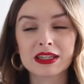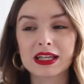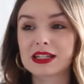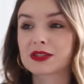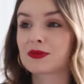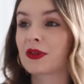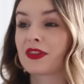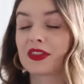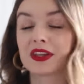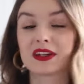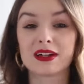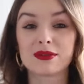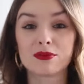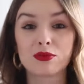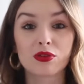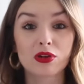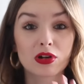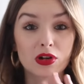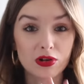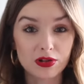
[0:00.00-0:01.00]
That's one thing I
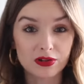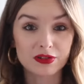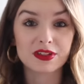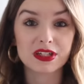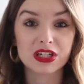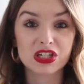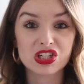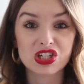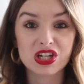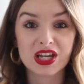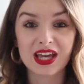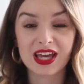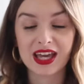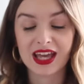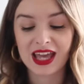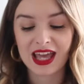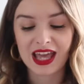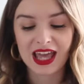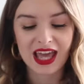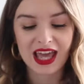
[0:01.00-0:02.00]
wore a lot this year,